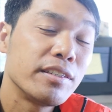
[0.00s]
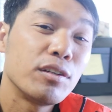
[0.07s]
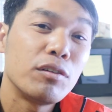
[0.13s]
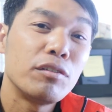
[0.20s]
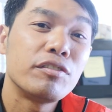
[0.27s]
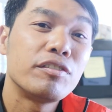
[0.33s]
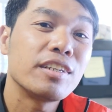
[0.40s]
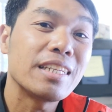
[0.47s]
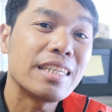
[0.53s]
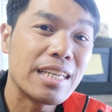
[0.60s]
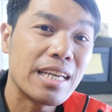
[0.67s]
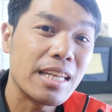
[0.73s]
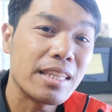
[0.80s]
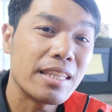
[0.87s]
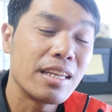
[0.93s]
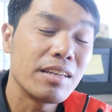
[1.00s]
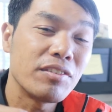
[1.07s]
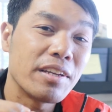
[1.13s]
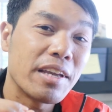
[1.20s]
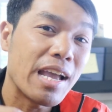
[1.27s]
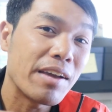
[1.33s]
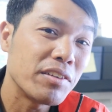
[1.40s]
don't forget that
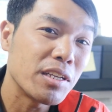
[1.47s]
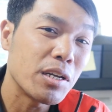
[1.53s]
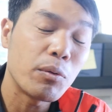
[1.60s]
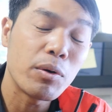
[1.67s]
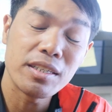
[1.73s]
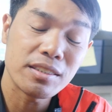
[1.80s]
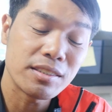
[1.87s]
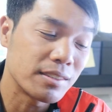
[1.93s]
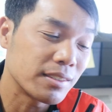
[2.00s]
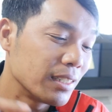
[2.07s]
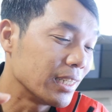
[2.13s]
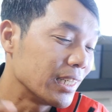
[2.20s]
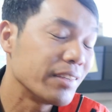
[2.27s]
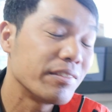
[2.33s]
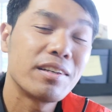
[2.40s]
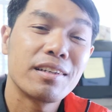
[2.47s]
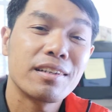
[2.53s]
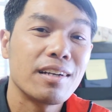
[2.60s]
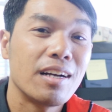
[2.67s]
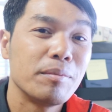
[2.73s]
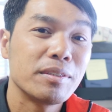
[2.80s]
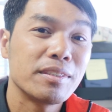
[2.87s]
if you have any questions, leave it in the
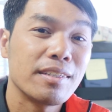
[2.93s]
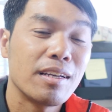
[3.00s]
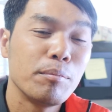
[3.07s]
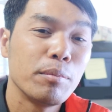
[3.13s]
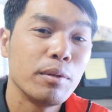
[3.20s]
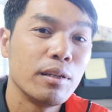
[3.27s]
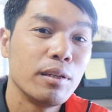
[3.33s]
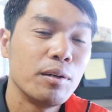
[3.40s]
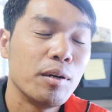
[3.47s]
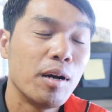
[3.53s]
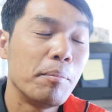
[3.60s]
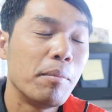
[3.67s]
comments down below.